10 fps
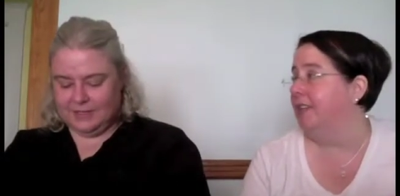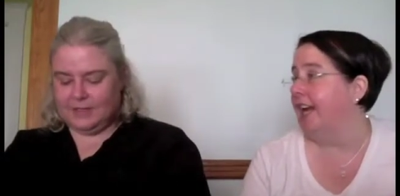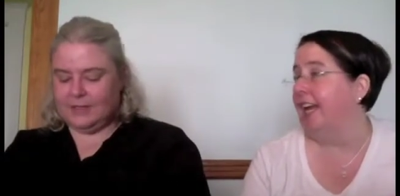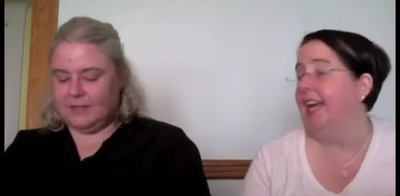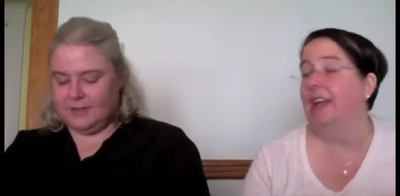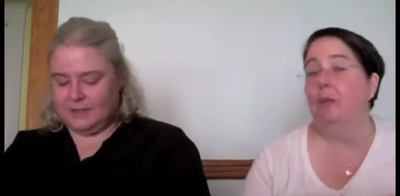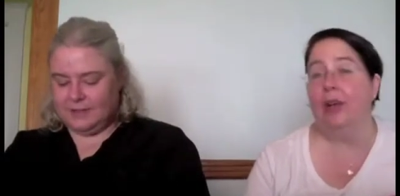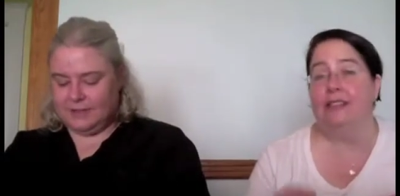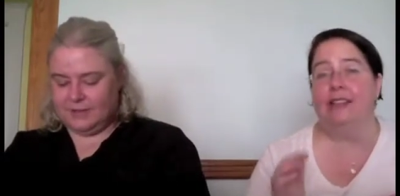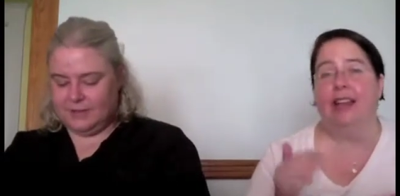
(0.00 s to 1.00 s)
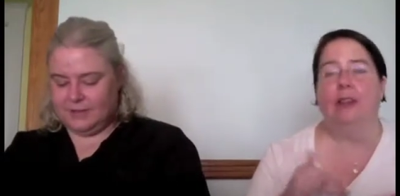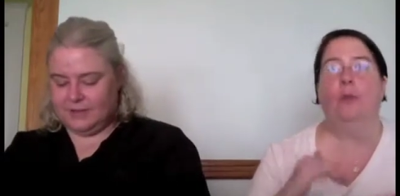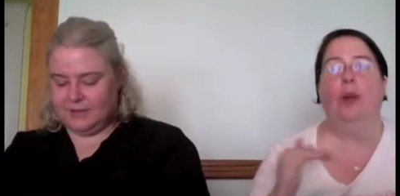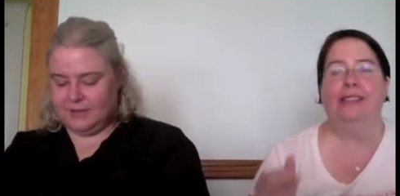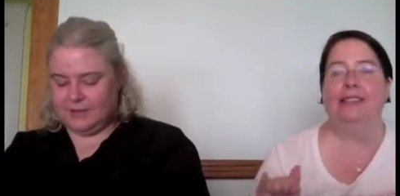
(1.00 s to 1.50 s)
Speaker 1: day, and it
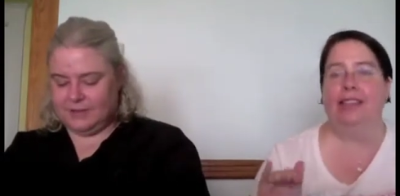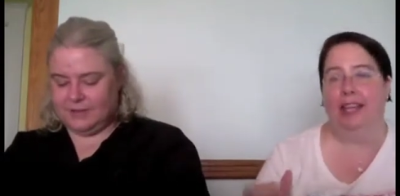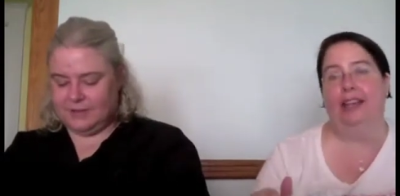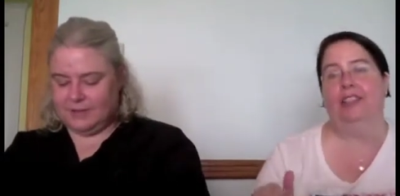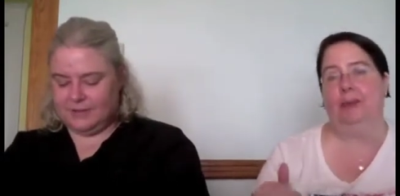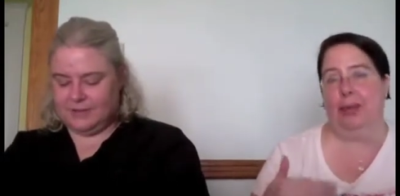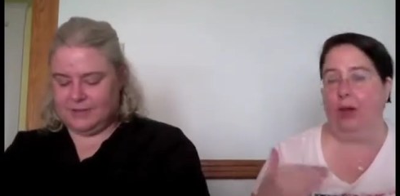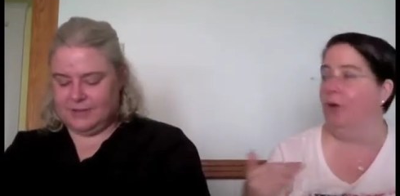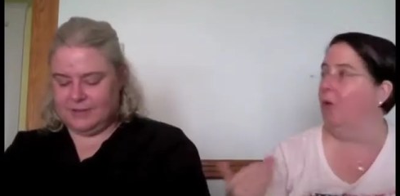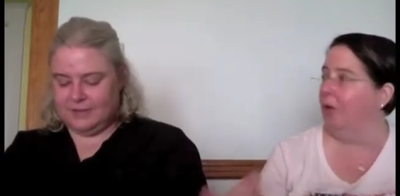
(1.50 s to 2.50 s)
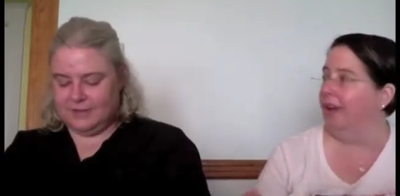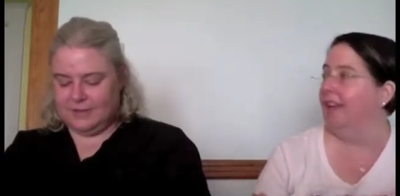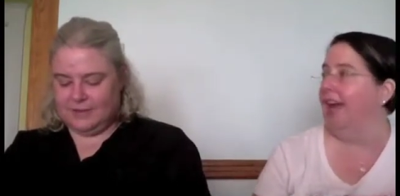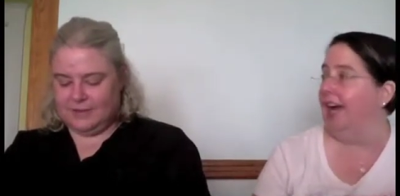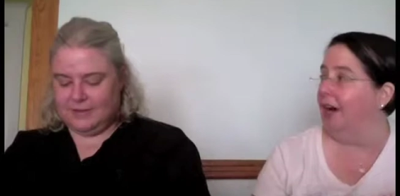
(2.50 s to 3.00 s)
wasn't in to be cooling
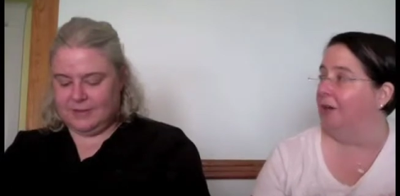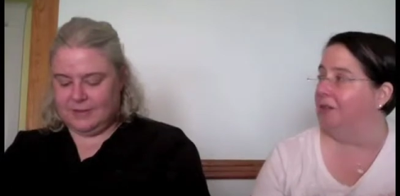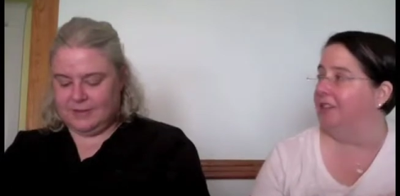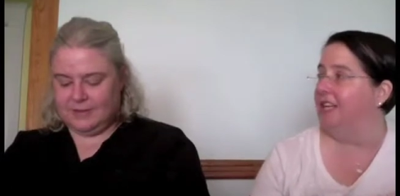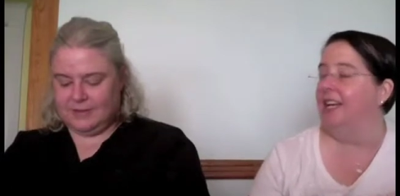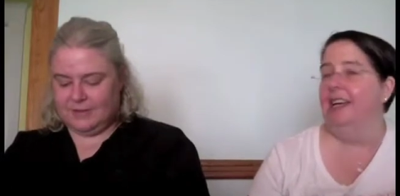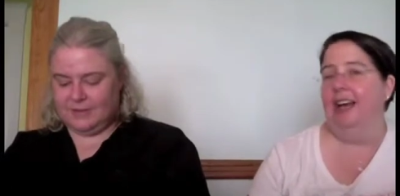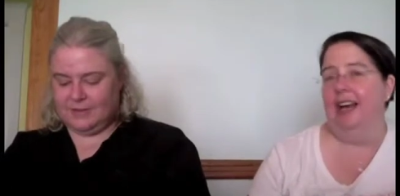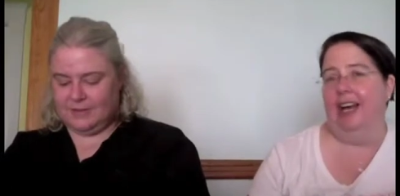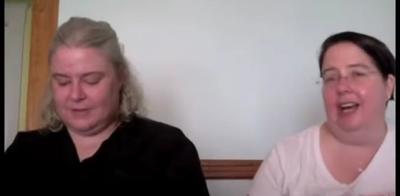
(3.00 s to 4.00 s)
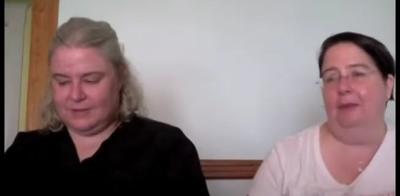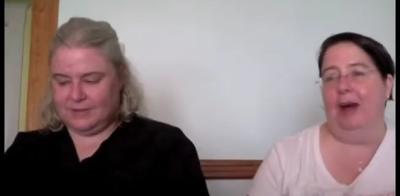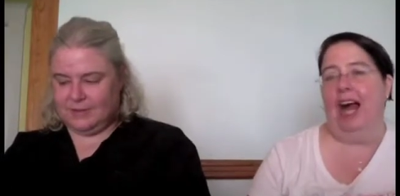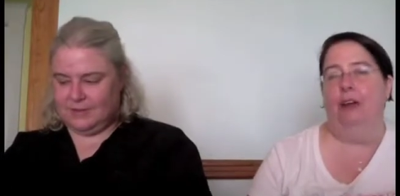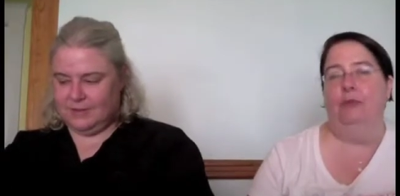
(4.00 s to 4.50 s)
the house.
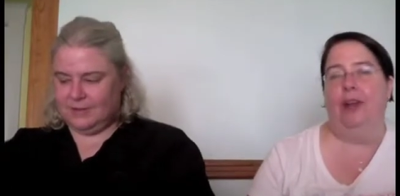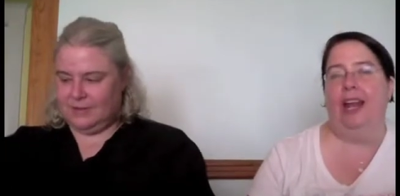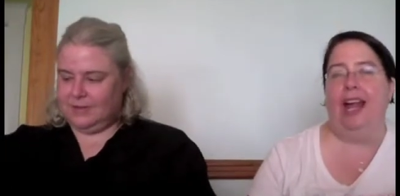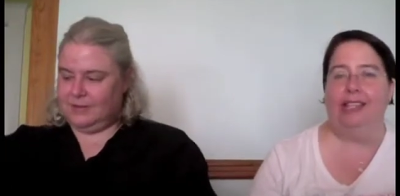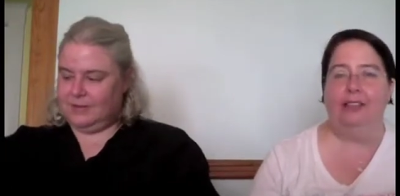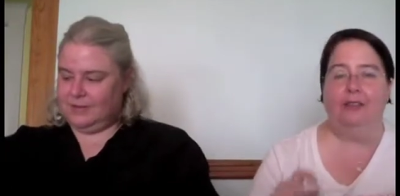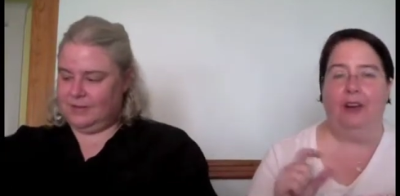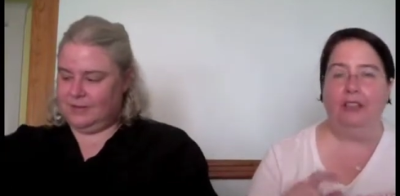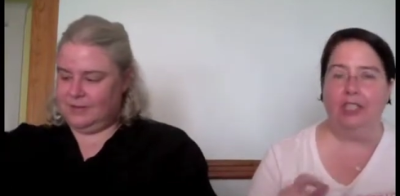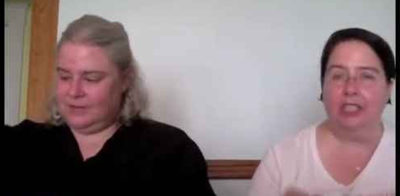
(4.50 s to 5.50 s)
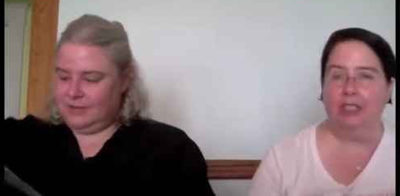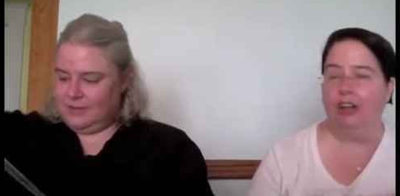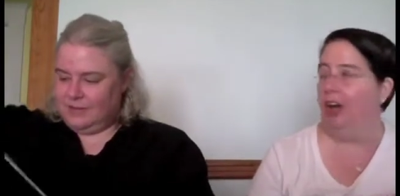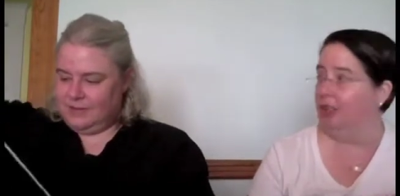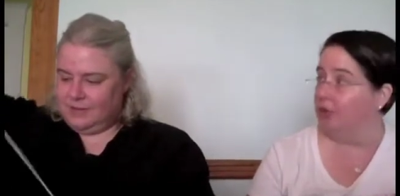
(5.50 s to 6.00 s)
It has a function
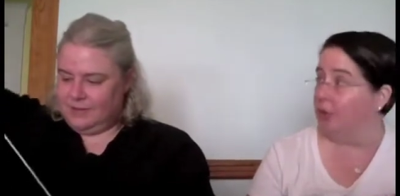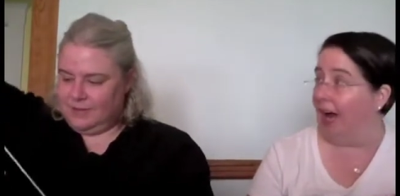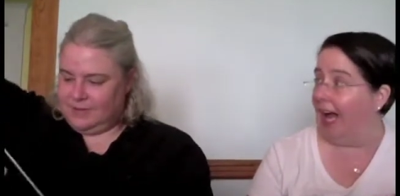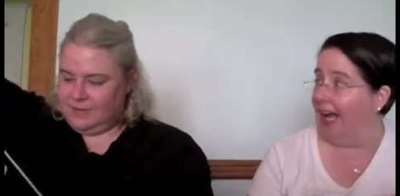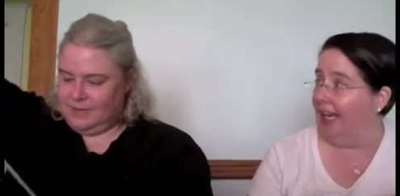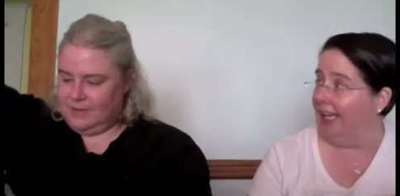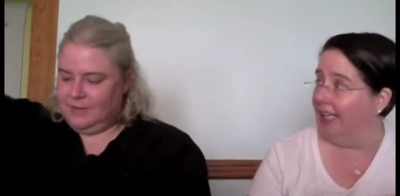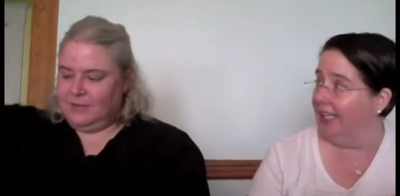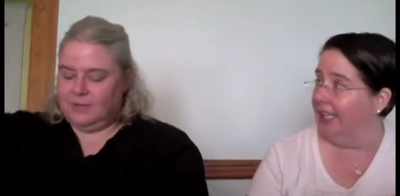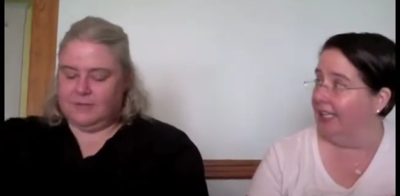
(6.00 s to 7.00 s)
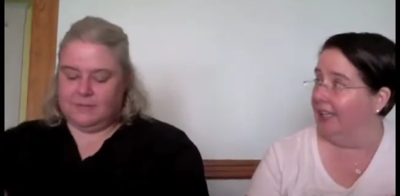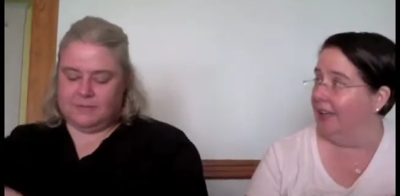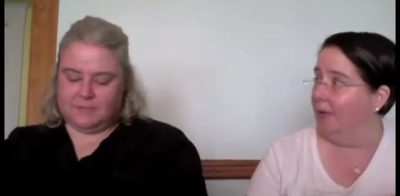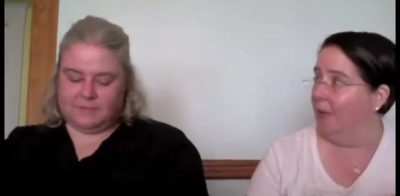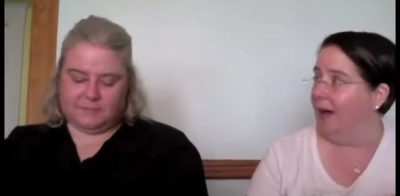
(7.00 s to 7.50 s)
called dry,
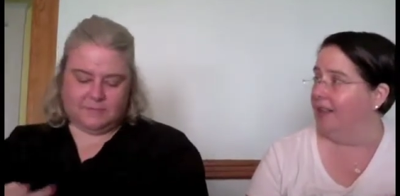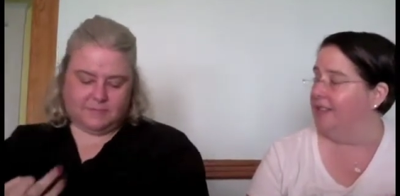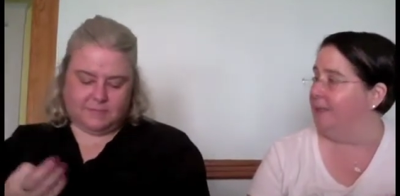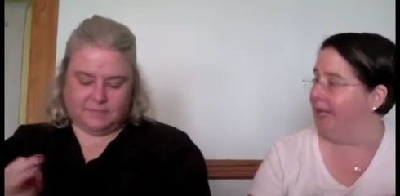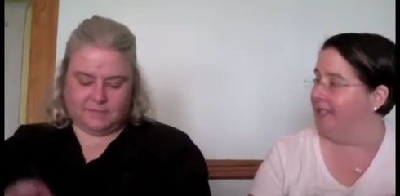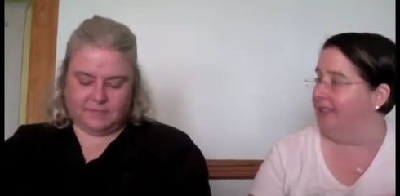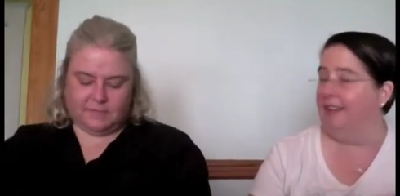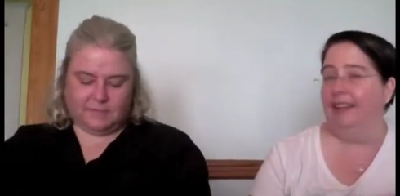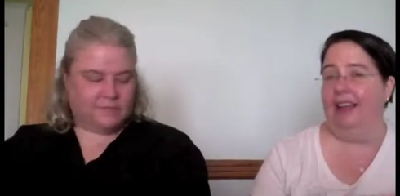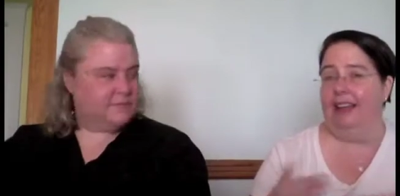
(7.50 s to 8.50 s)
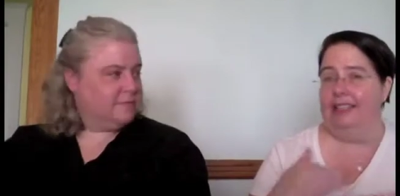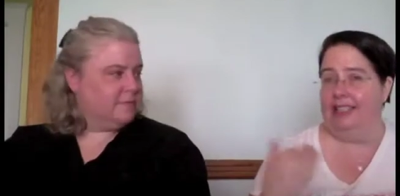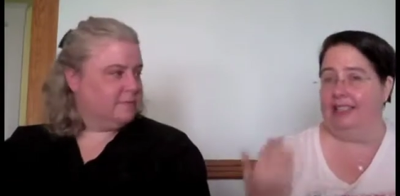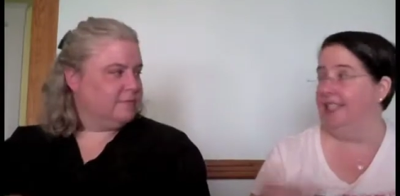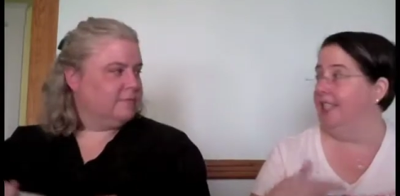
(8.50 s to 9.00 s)
where it's basically like a
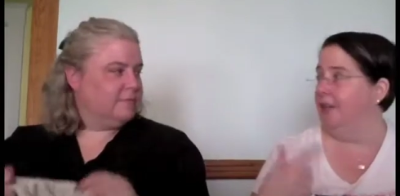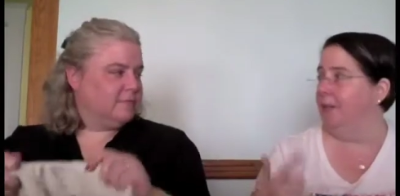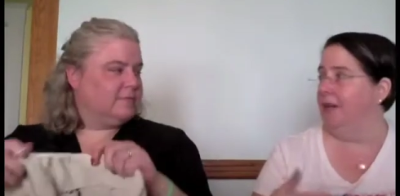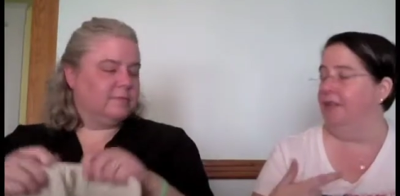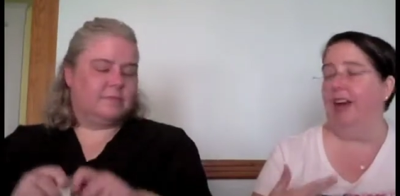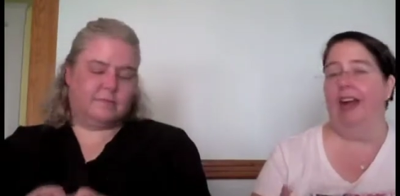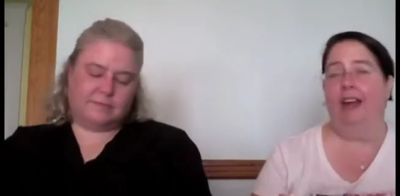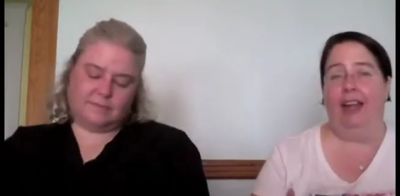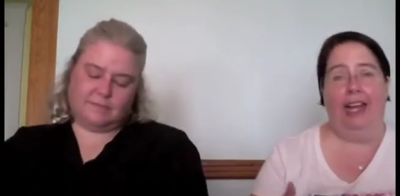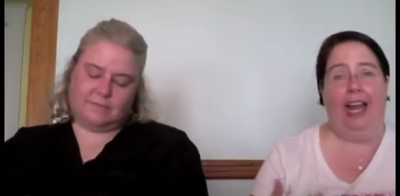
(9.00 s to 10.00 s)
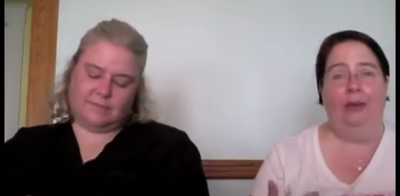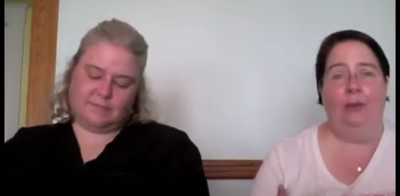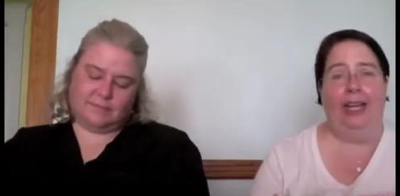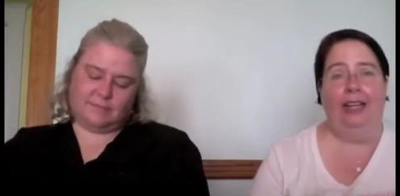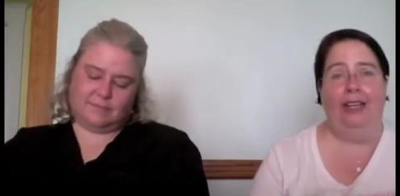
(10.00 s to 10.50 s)
dehumidifier, and I ran